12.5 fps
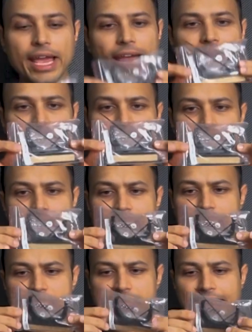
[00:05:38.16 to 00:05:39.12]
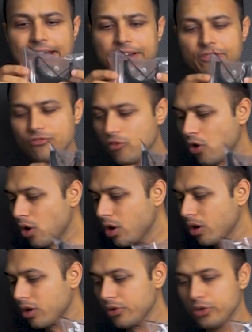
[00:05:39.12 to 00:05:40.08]
And this is the stand
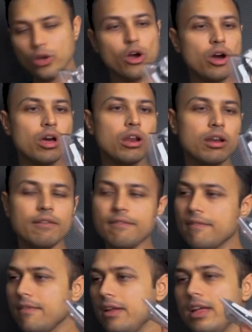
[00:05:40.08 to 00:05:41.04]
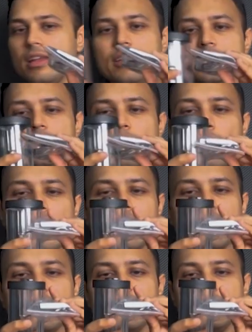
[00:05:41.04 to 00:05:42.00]
for your
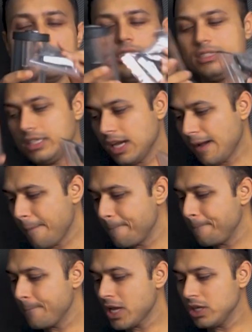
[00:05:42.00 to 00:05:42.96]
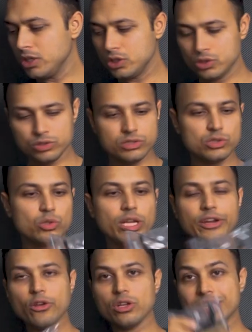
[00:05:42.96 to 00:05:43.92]
reservoir, yeah, so
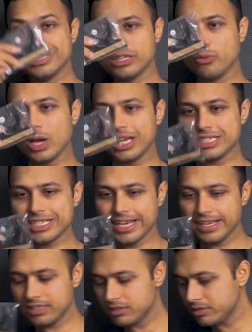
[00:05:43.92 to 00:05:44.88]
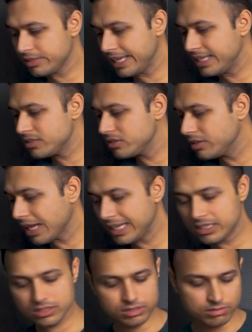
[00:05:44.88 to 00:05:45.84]
that your reservoir stays
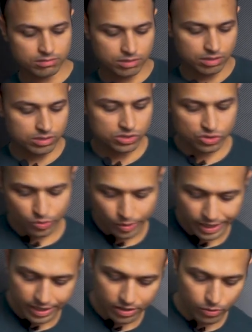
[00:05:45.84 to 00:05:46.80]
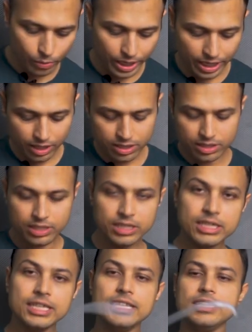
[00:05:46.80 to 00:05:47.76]
nice straight way.
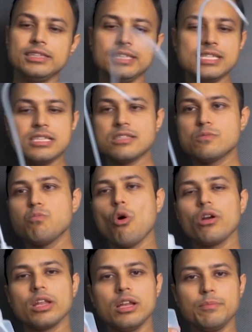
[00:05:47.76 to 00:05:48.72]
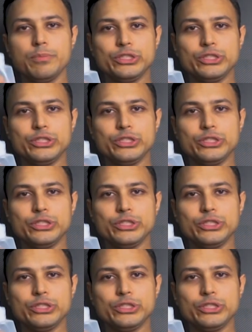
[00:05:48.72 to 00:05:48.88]
This bottle